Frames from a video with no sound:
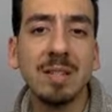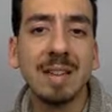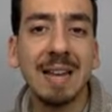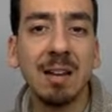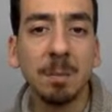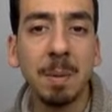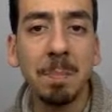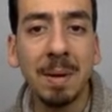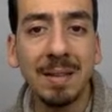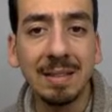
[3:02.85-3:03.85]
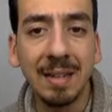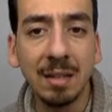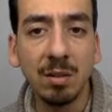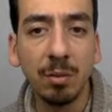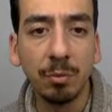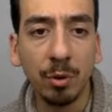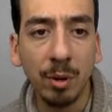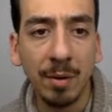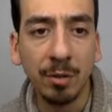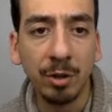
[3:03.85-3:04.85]
cannot be maintained
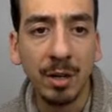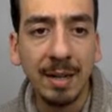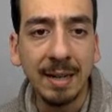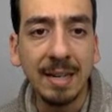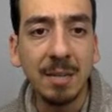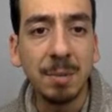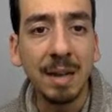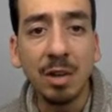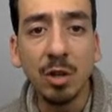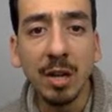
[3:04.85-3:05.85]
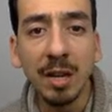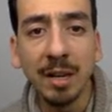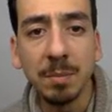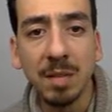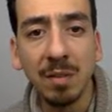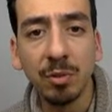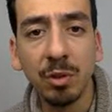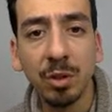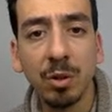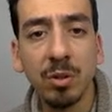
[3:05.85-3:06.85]
forever. He has been educating himself on the
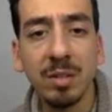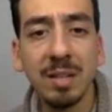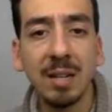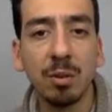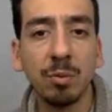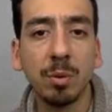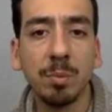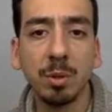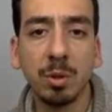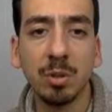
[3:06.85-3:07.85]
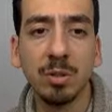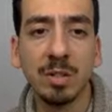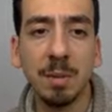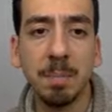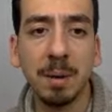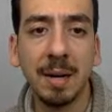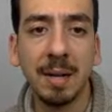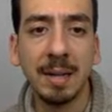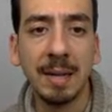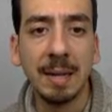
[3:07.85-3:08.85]
current state of cryptocurrency
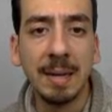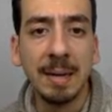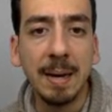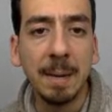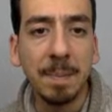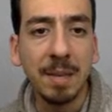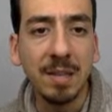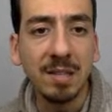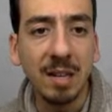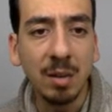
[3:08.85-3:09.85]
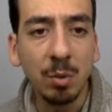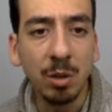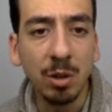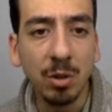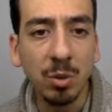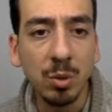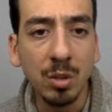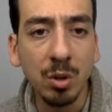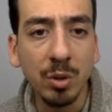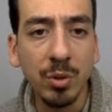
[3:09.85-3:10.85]
mining. He's saying, Wilcox, who is
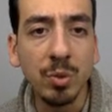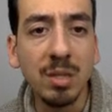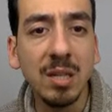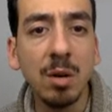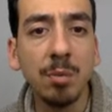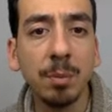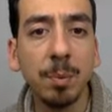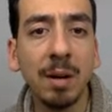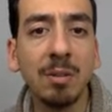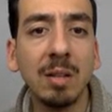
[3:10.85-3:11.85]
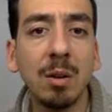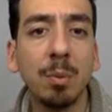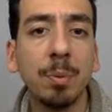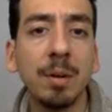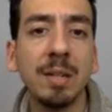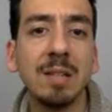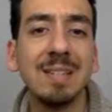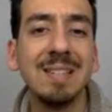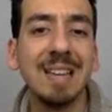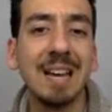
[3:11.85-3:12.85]
also CEO of the privately operated
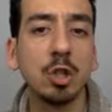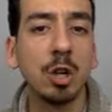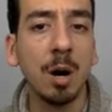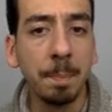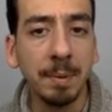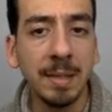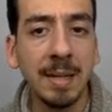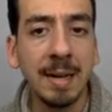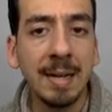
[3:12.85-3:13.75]
Zcash company,